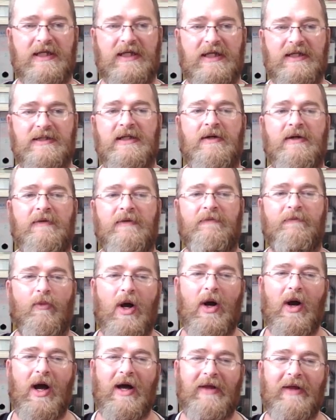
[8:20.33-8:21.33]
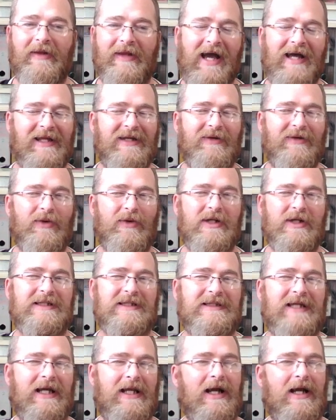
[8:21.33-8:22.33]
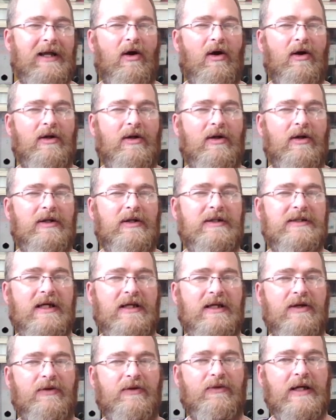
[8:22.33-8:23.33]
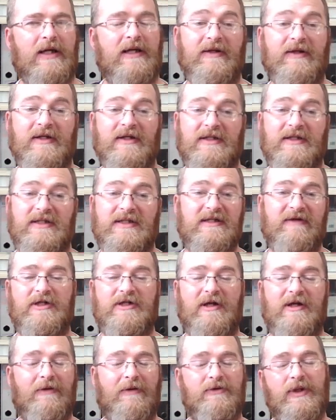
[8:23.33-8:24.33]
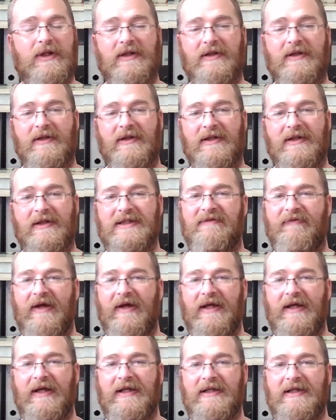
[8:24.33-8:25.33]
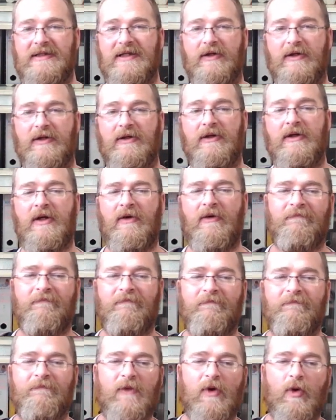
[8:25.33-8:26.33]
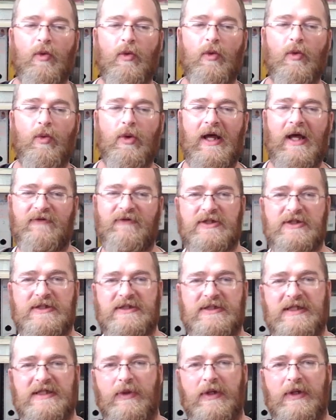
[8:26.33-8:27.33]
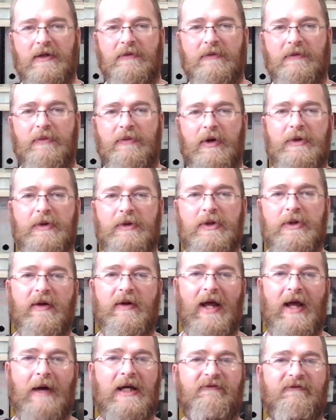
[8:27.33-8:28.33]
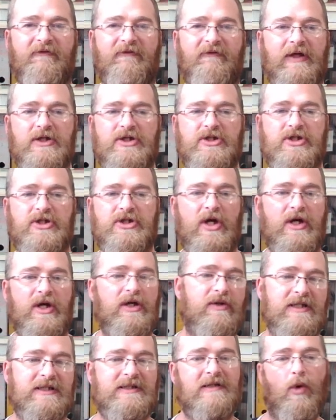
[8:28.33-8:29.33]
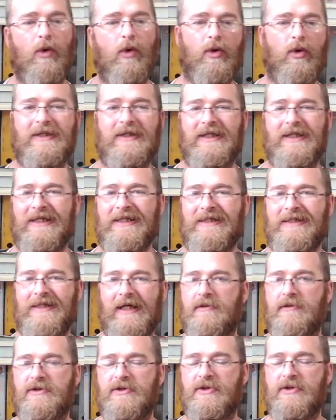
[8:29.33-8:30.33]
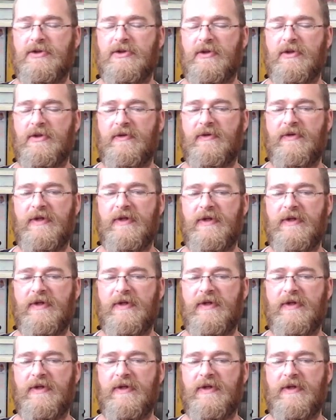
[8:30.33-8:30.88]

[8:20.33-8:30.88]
How that works exactly, I can't tell you right now. This is the first time I'm doing this event, so we'll have to see. We can probably do an update video showing you this in more detail, sort of thing, later.